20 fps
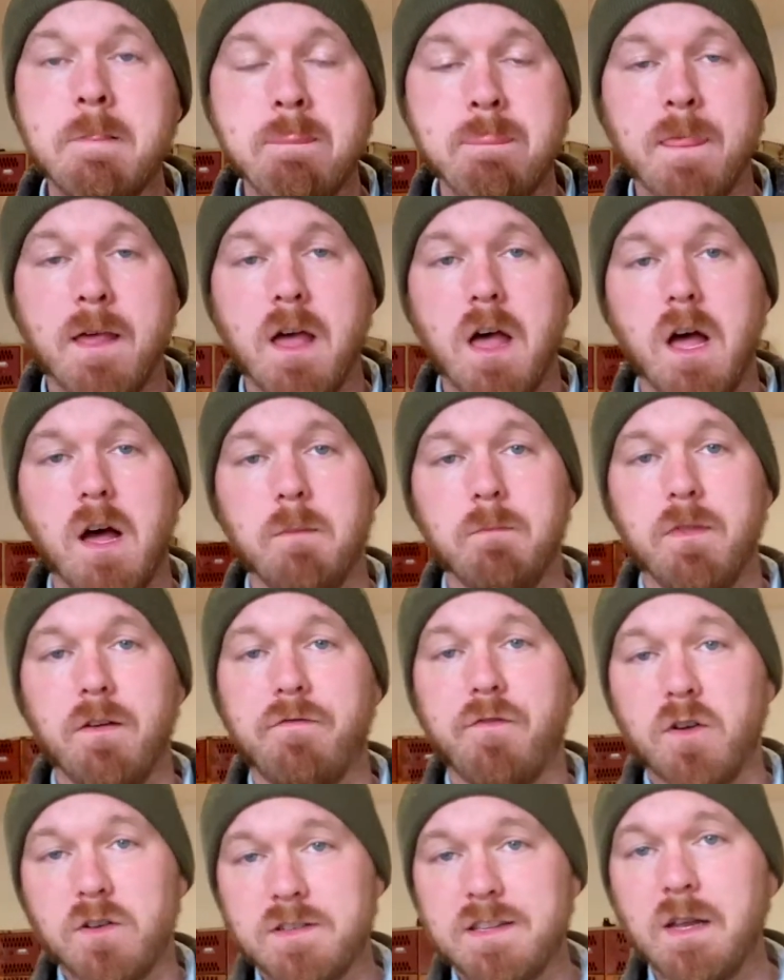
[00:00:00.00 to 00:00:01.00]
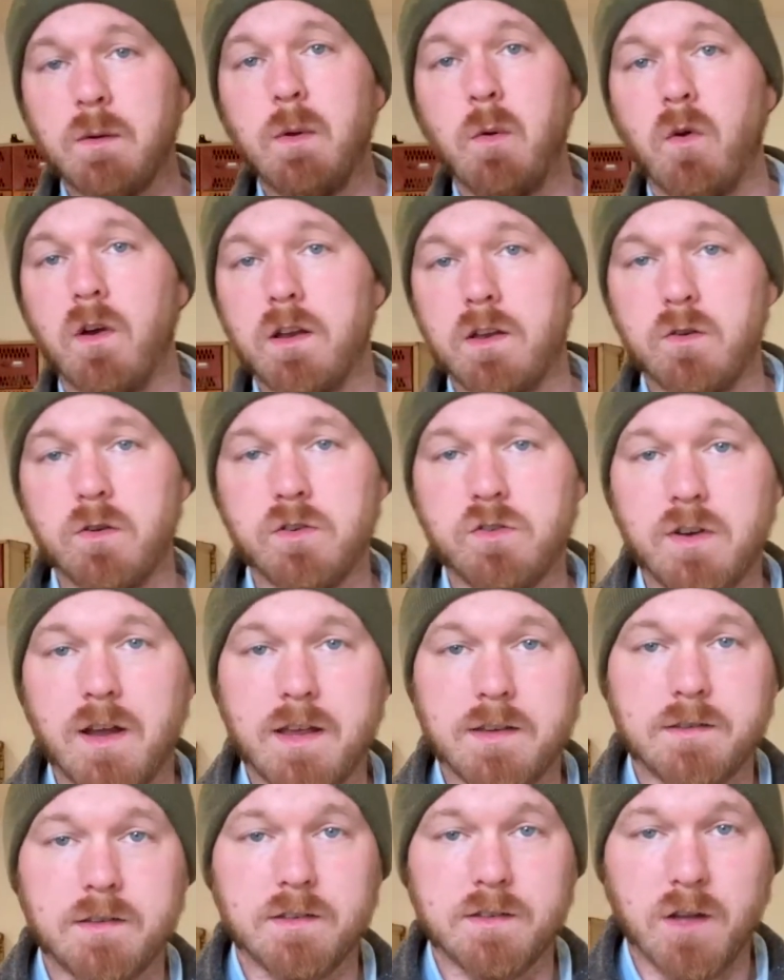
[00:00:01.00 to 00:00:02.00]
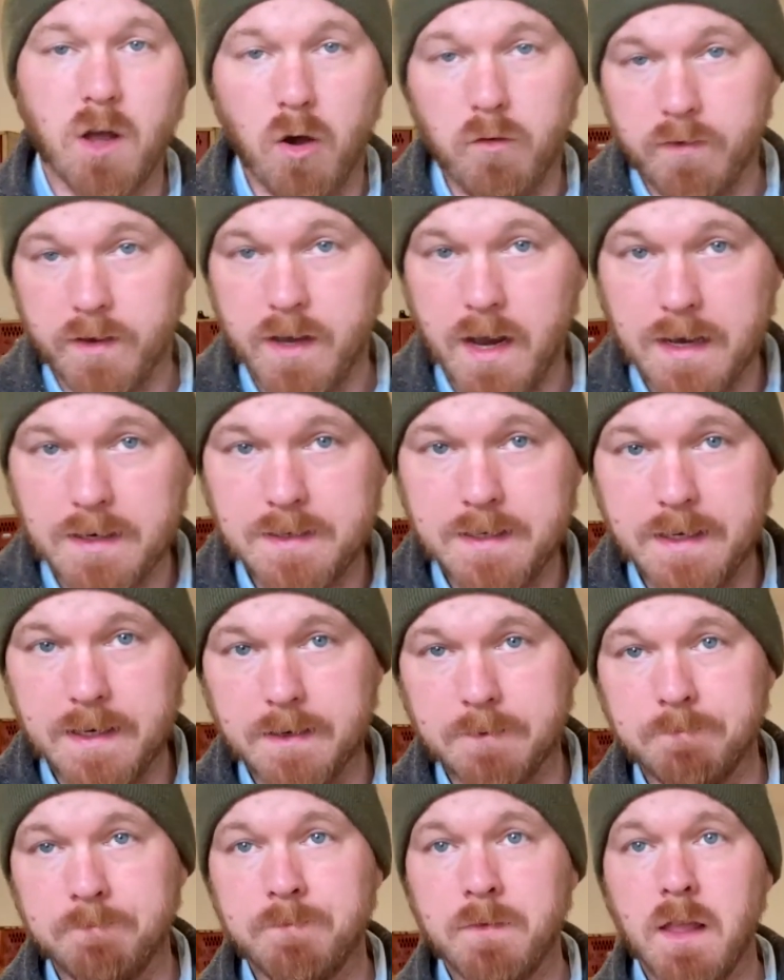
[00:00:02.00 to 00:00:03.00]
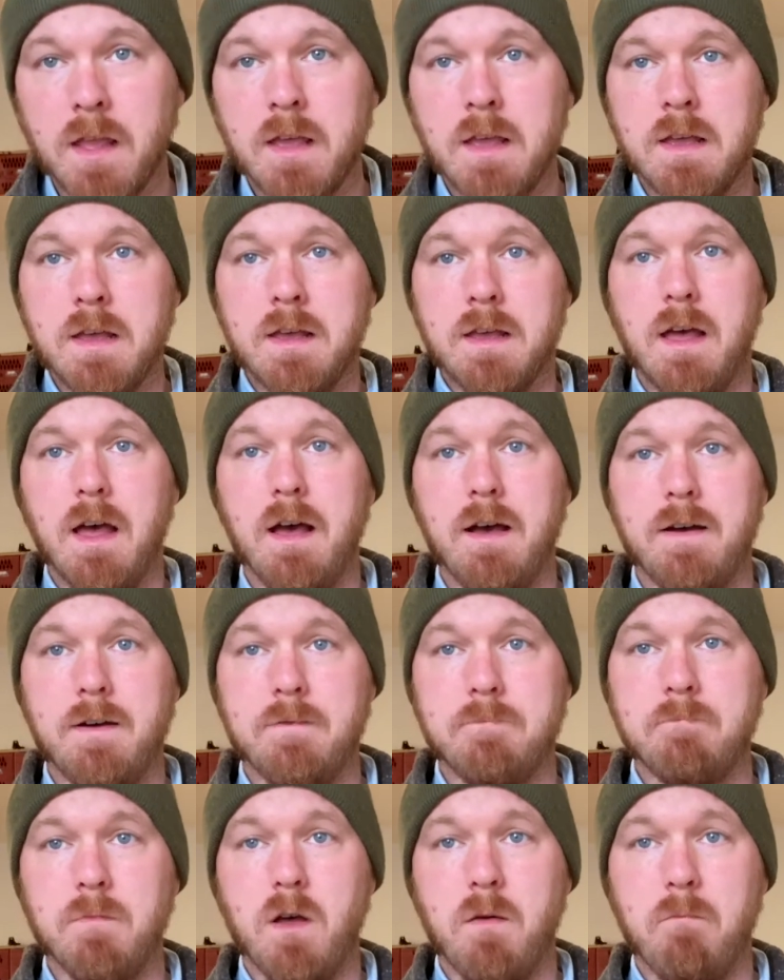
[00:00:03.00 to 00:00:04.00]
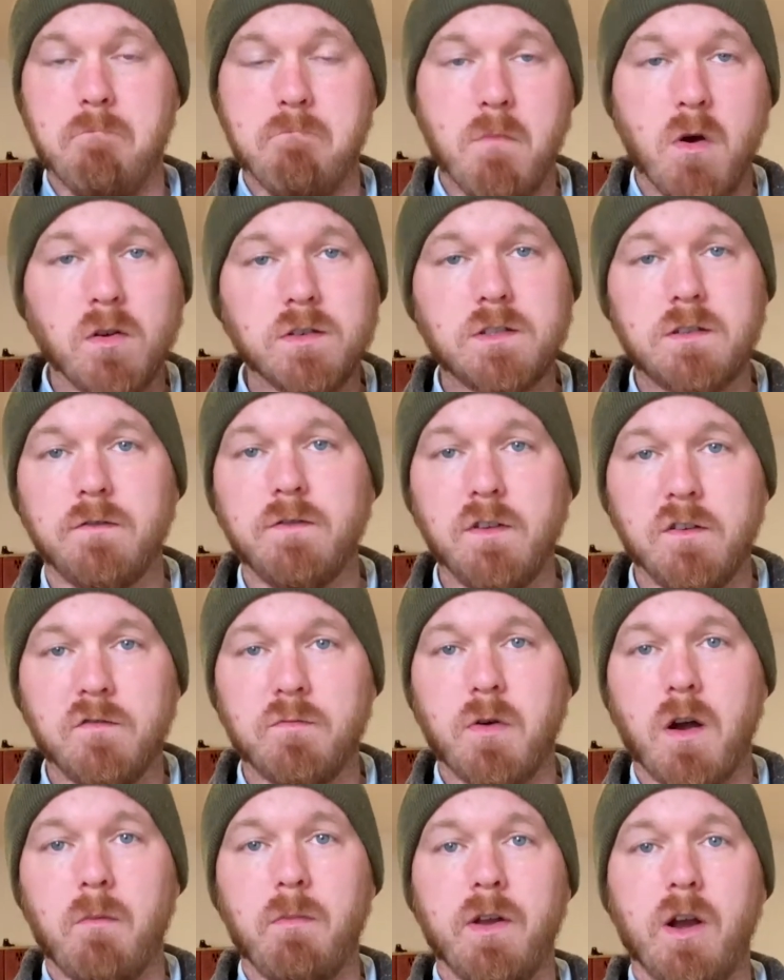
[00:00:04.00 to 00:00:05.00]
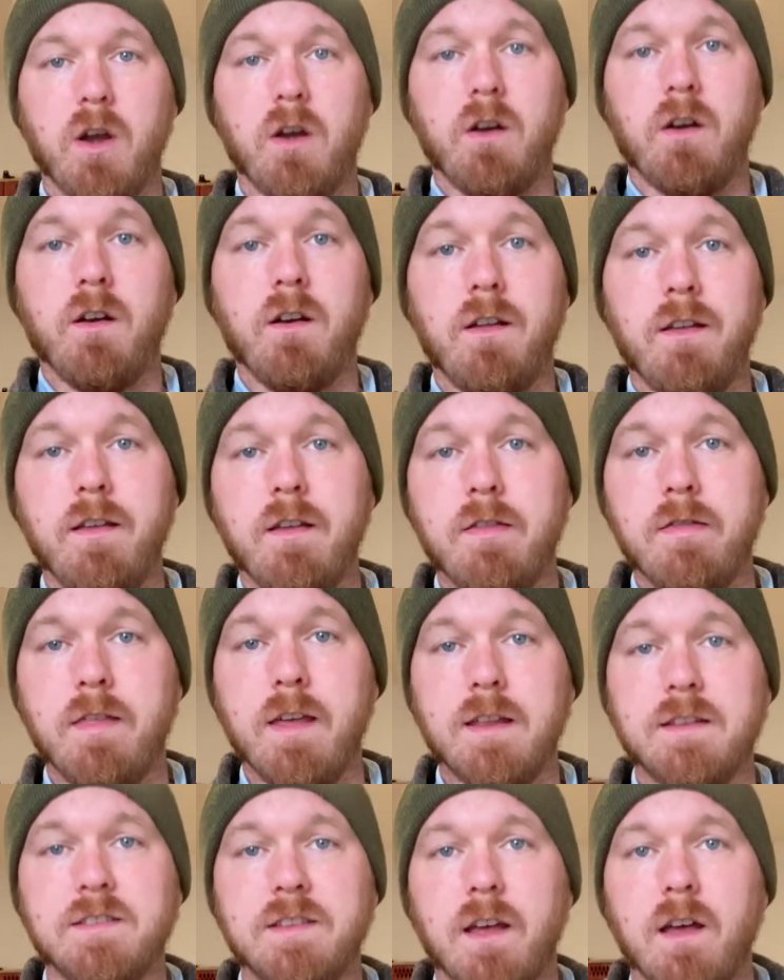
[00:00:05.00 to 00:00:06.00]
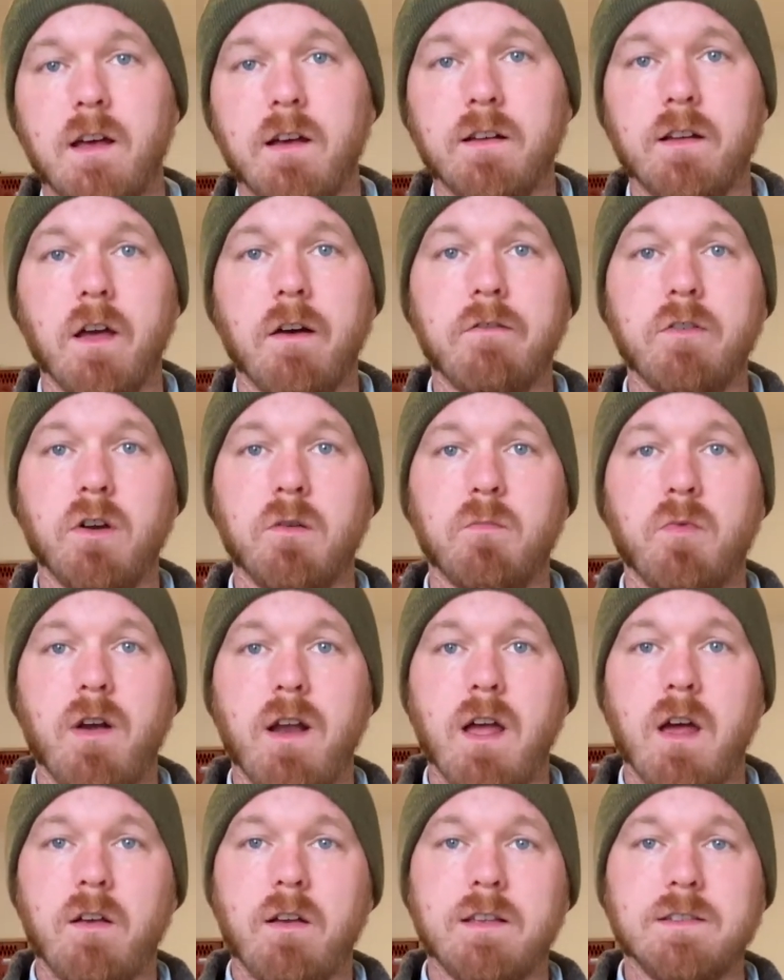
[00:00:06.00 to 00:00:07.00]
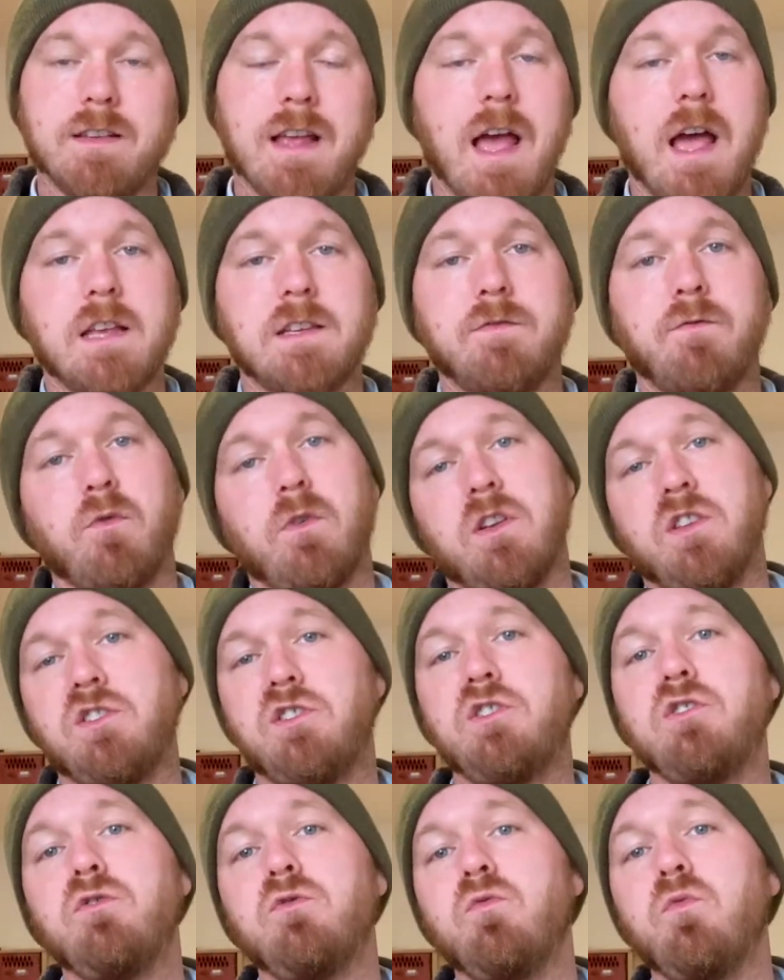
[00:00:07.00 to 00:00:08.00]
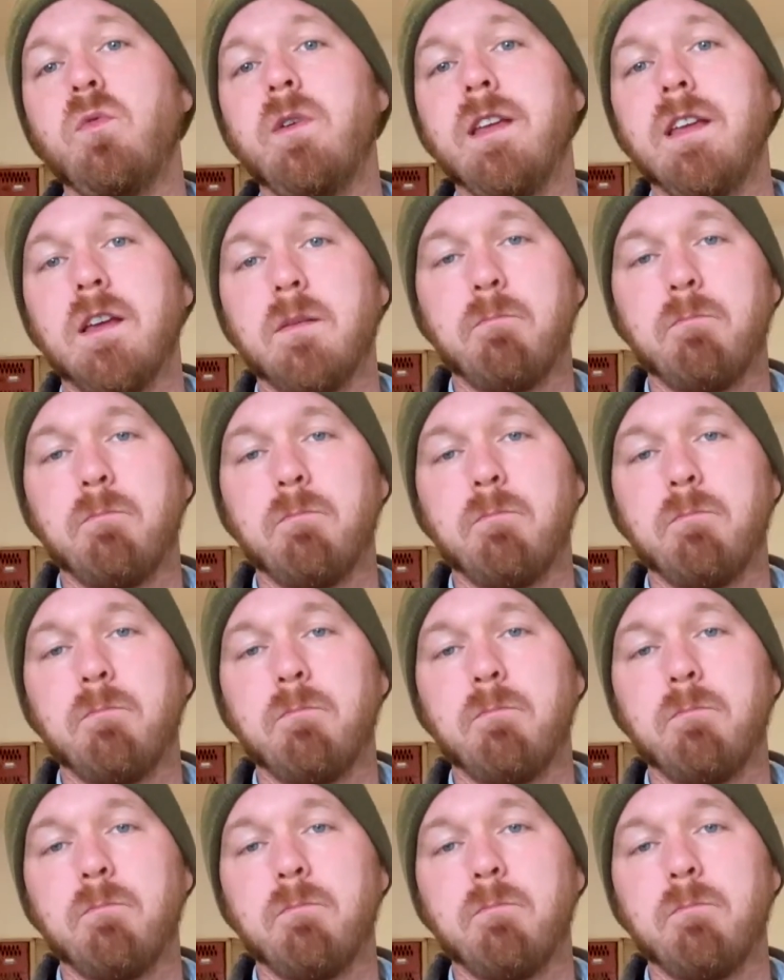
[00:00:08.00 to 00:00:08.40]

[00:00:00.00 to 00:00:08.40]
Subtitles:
The first thing we wanted to address is COVID-19. Most of you have probably heard that Governor Brown has asked for a 2-week